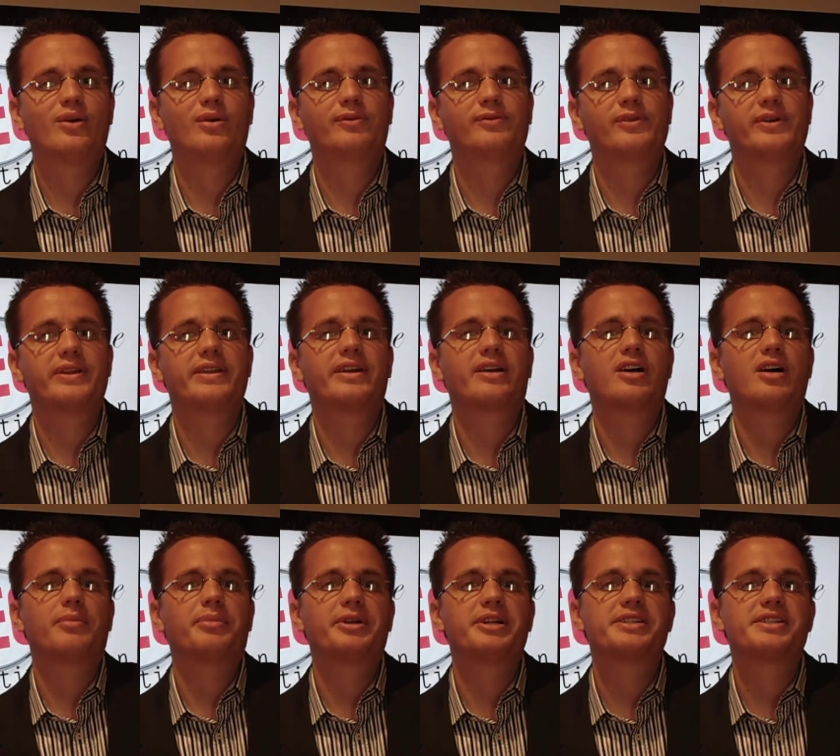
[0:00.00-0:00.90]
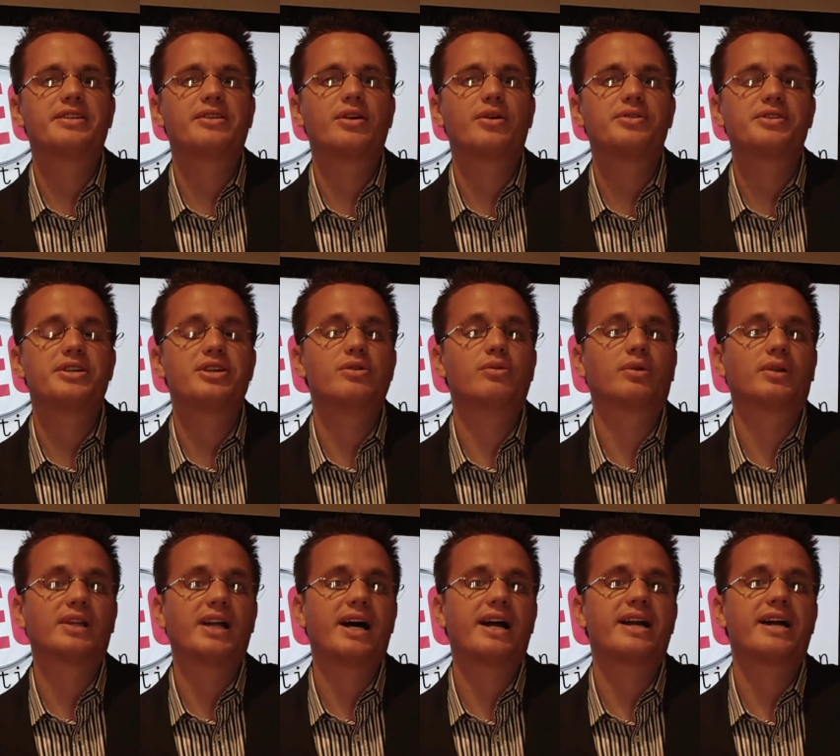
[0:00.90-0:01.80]
hopefully the companies and those that you
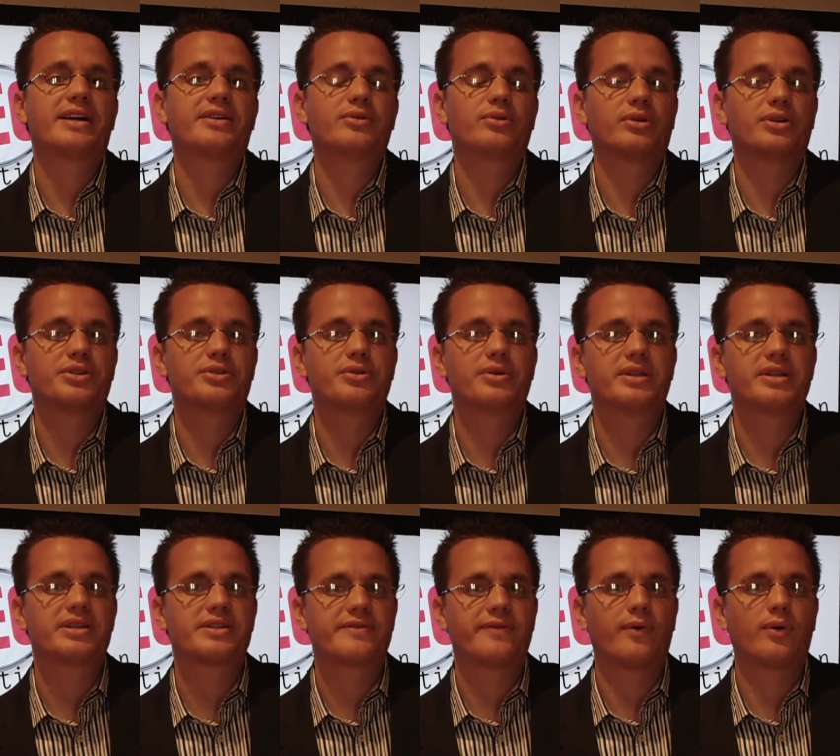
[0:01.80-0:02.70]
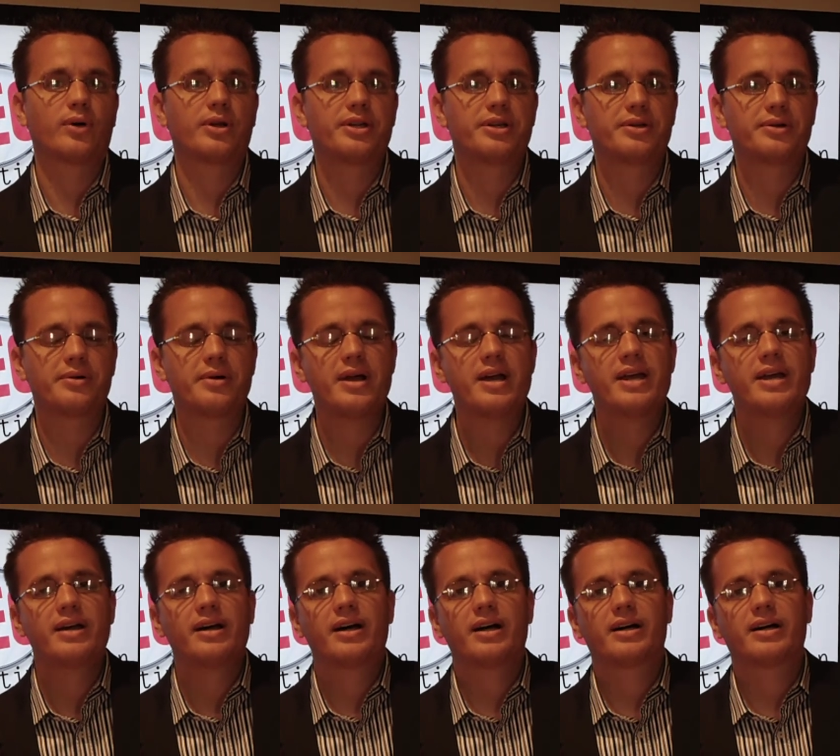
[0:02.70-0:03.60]
rely on who are doing this for you
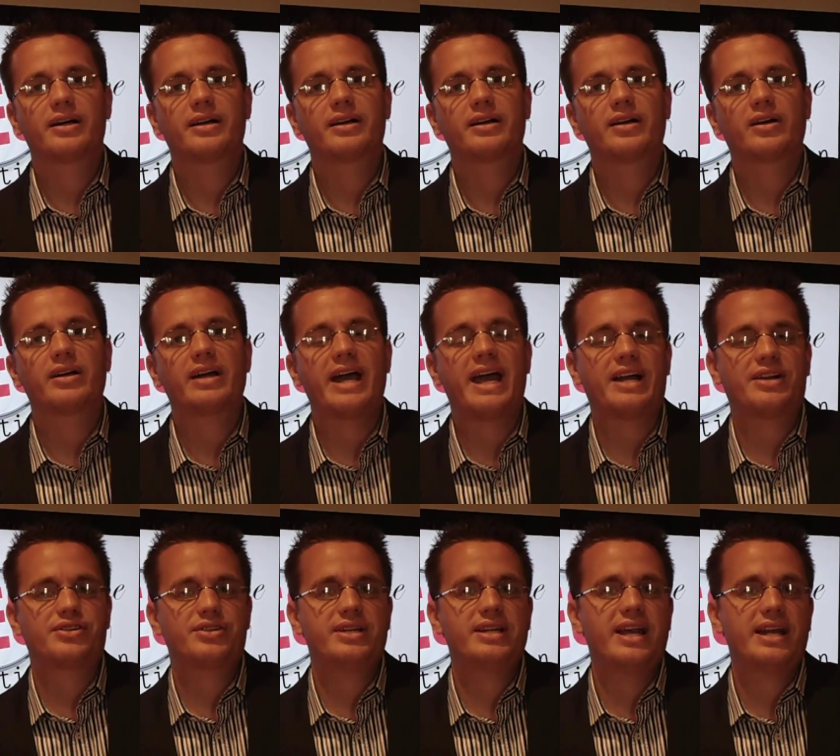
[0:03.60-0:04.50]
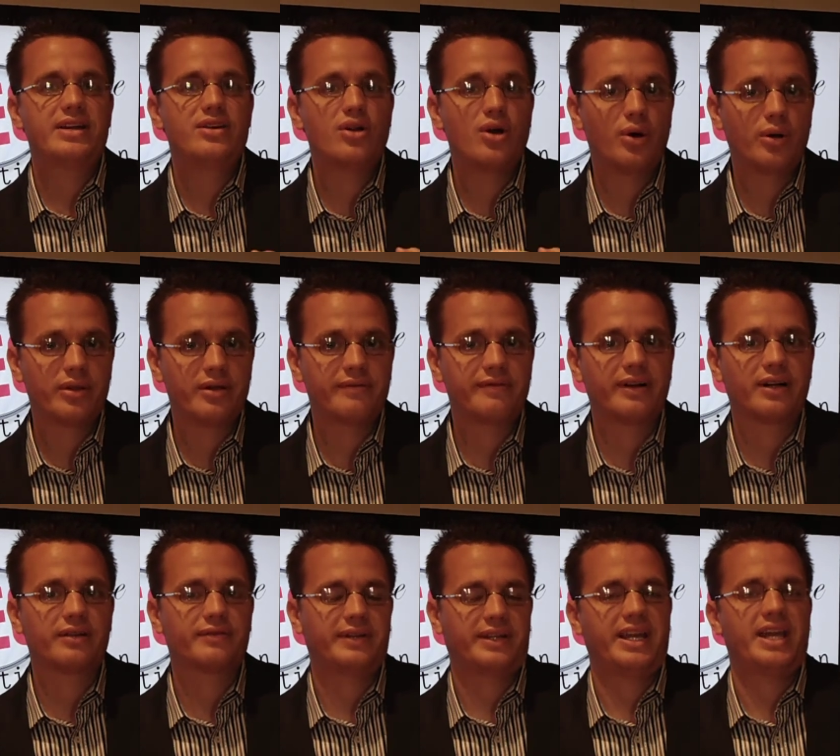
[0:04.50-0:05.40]
uh, actually know the
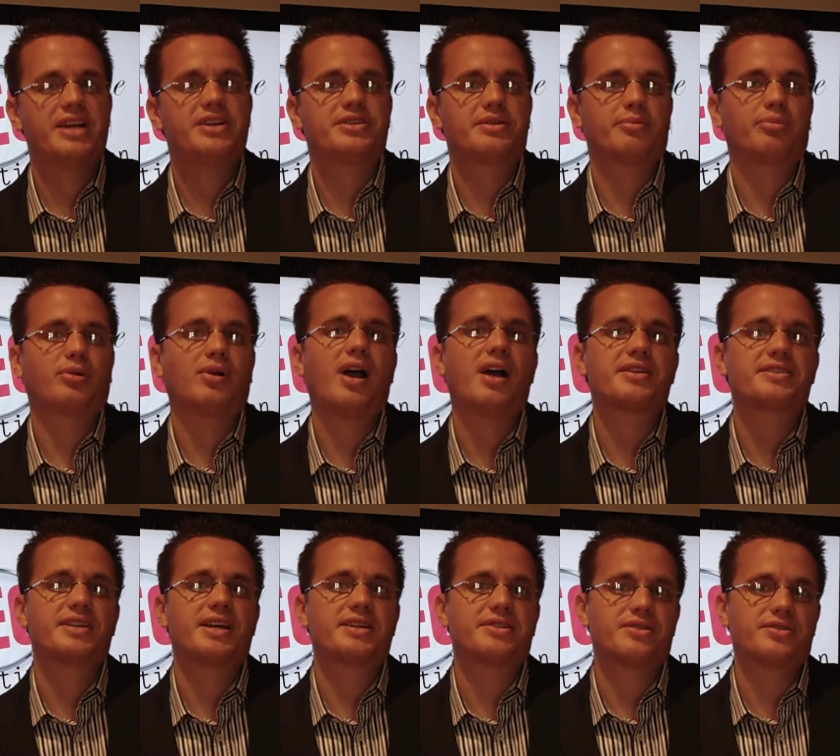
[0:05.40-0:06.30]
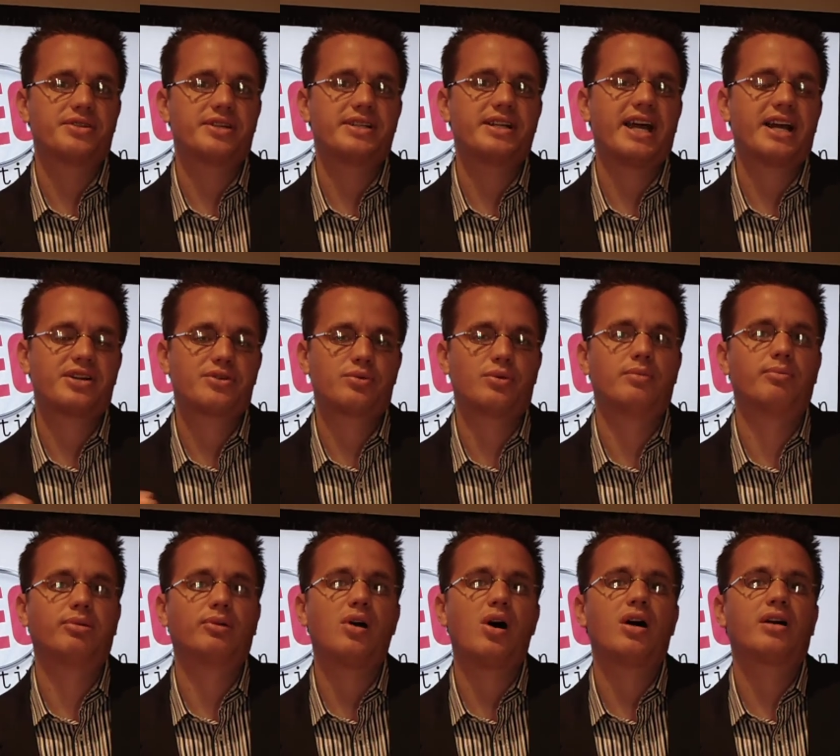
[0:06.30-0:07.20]
verification process. There's an actual
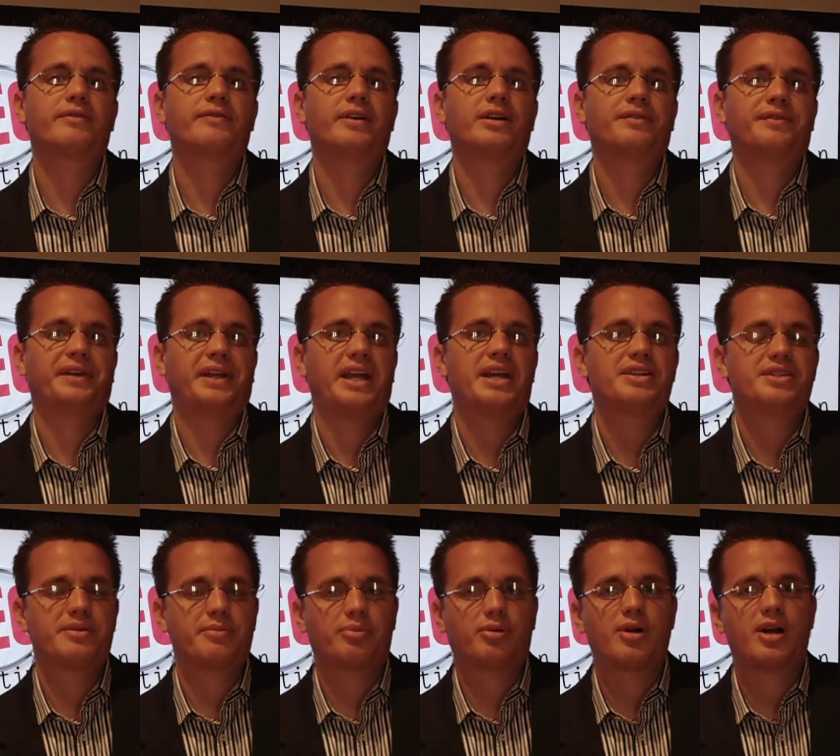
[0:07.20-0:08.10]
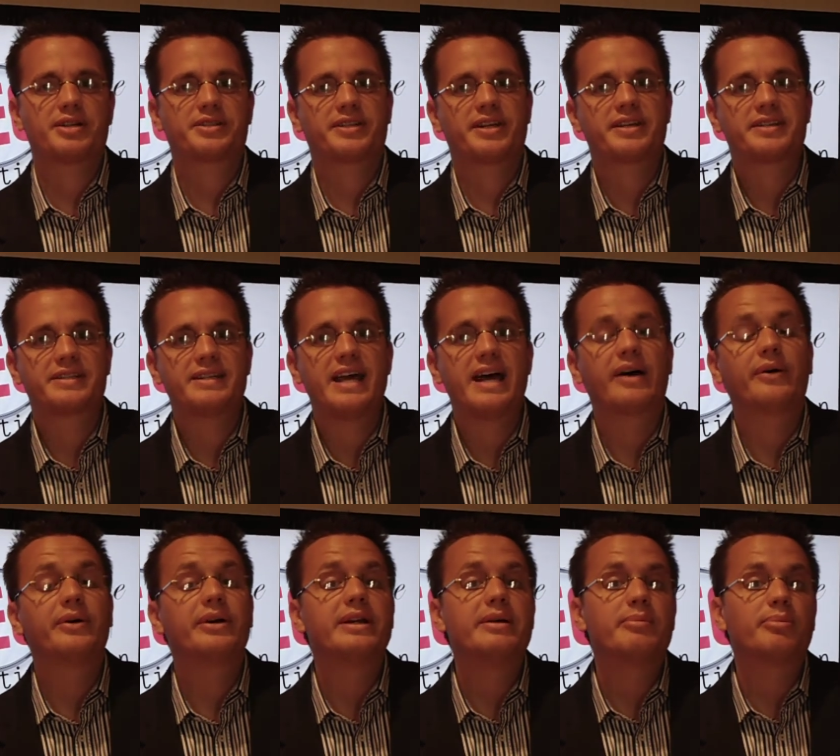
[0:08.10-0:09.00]
blog verification process
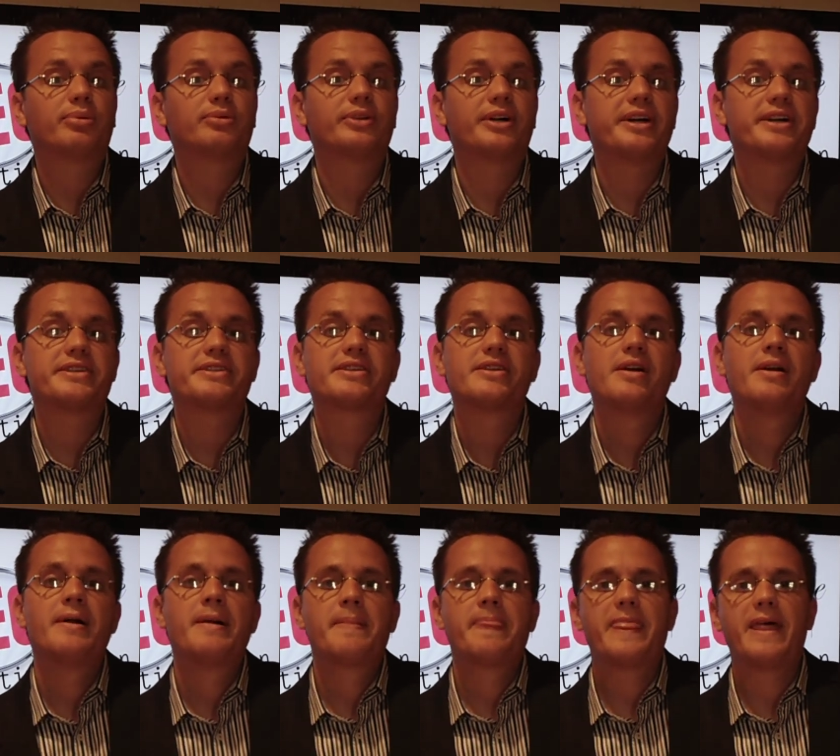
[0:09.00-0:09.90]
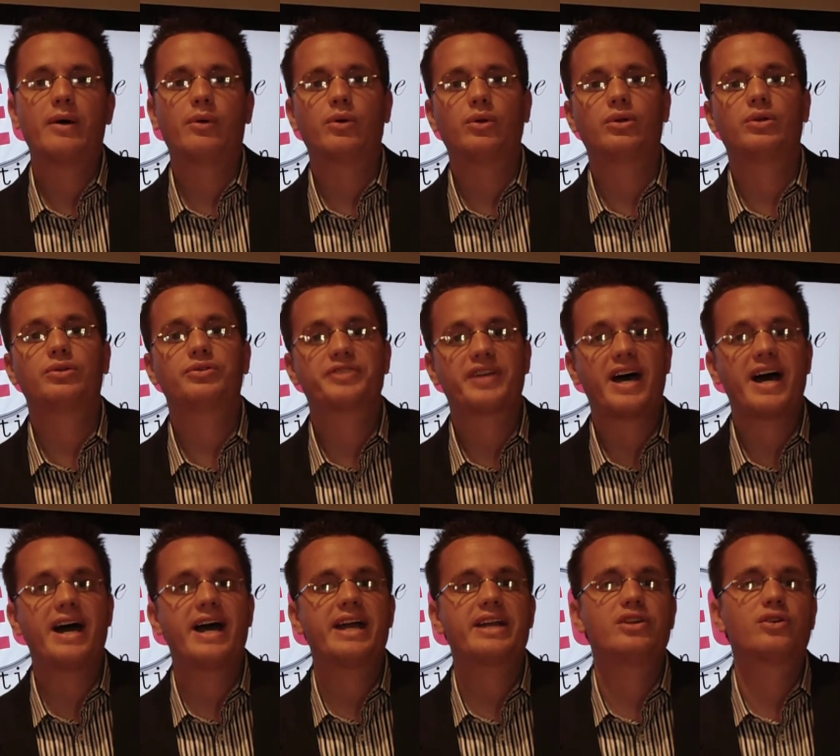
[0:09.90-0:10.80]
now in place that will
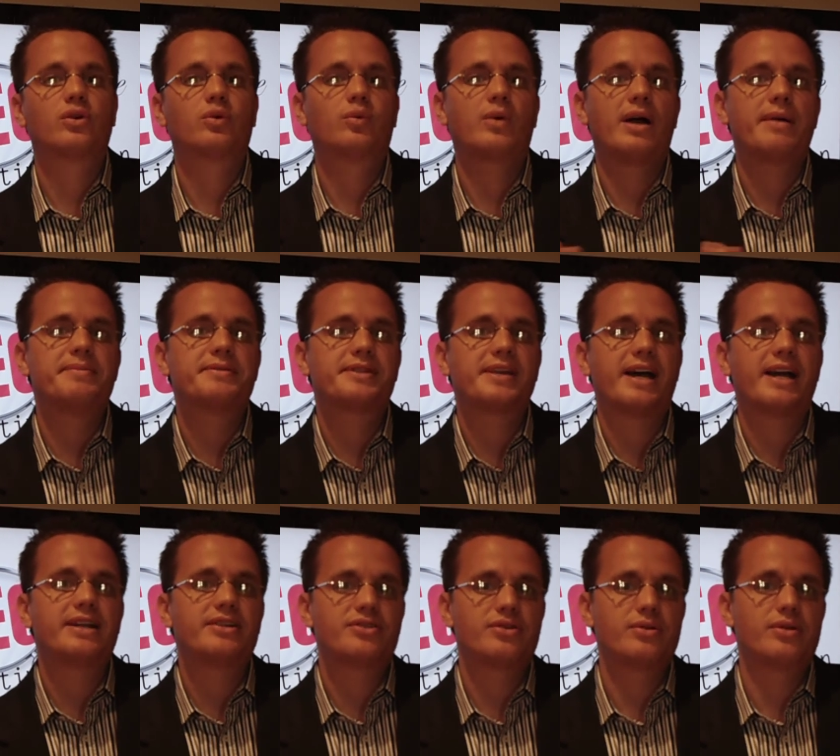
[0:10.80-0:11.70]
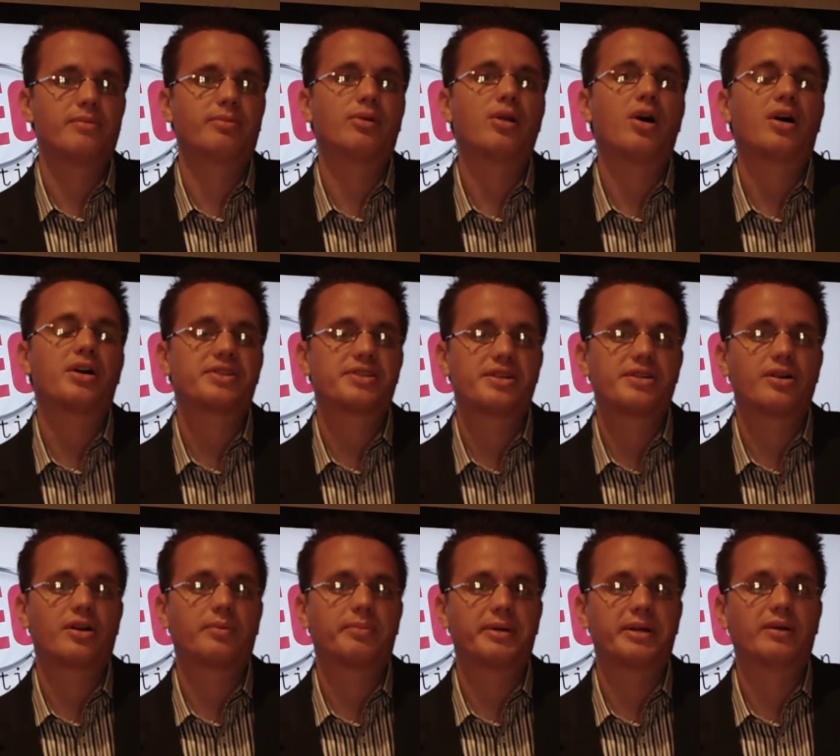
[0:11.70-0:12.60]
tie your website to the blogs that
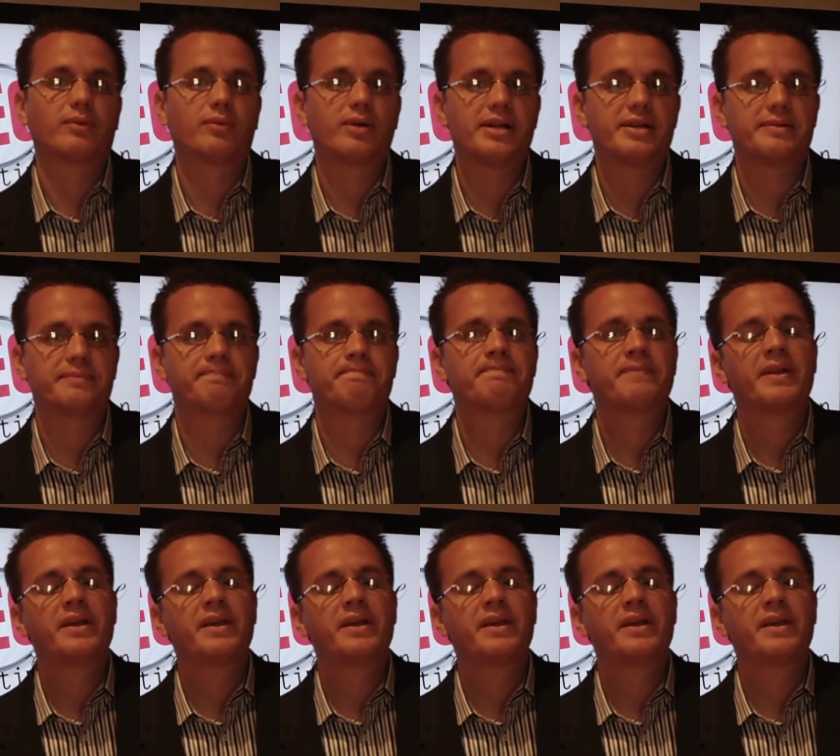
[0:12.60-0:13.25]
are being written.